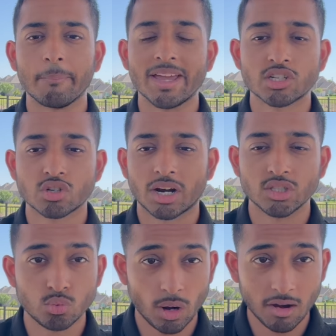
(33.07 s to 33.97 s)
make sure I
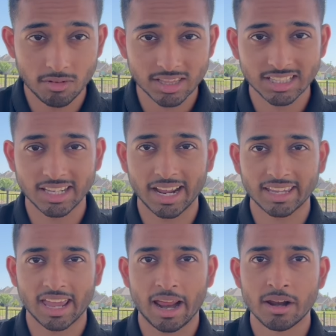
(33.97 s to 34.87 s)
do everything that I
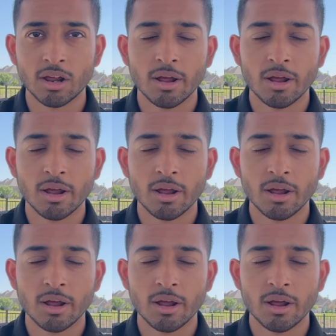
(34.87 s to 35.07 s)
can